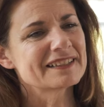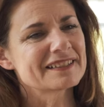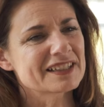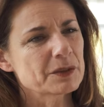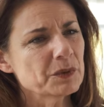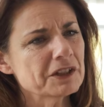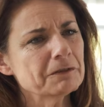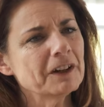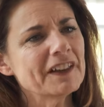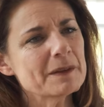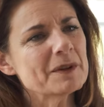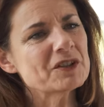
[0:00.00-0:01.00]
So, what do you
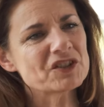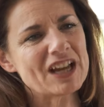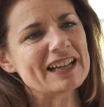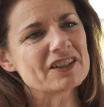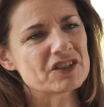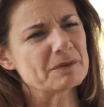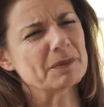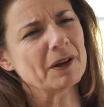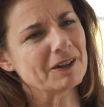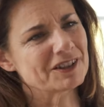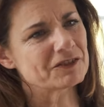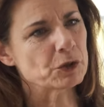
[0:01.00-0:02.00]
find the most challenging
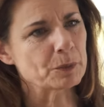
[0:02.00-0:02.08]
part of your